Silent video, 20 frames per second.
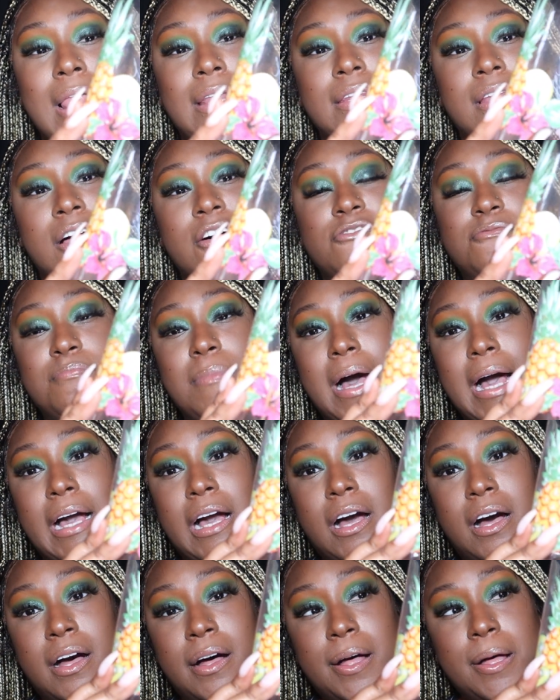love my
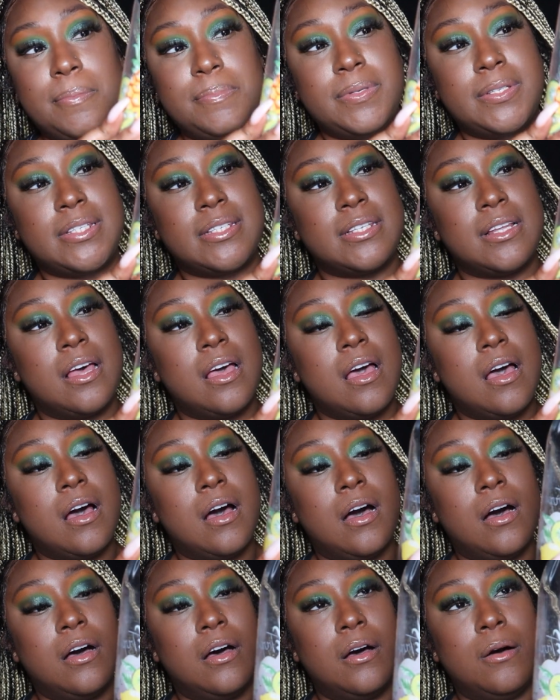cups
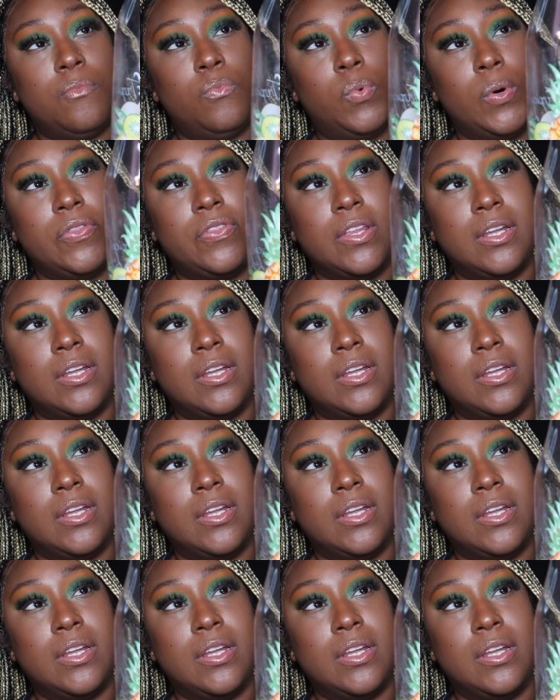with